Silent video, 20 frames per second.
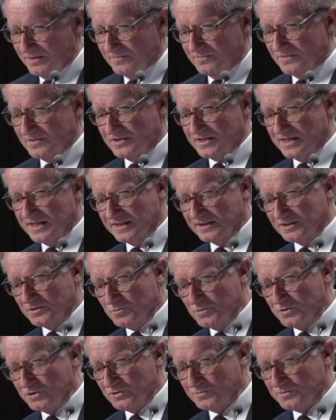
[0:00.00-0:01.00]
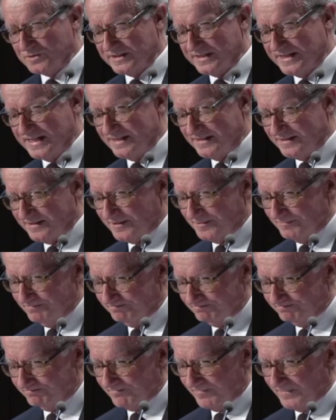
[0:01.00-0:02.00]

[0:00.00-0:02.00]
for saying the world was against them.